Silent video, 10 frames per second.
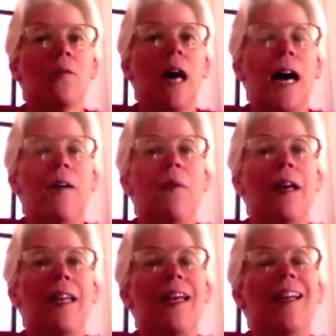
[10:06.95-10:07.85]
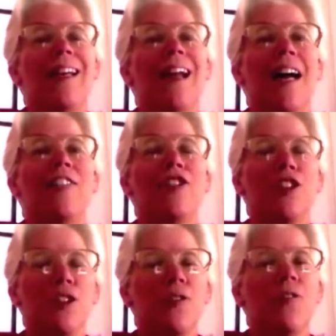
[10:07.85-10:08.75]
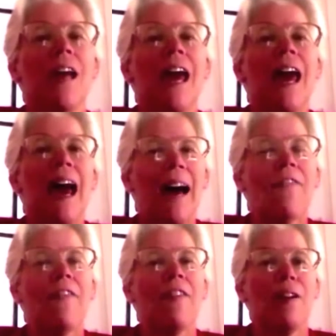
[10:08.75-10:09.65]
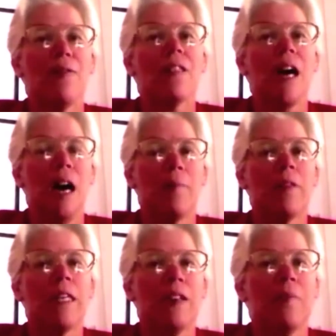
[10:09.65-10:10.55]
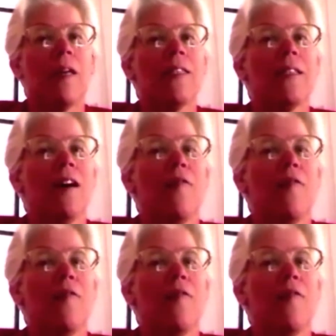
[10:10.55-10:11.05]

I went in and I chewed half of those up to kill myself.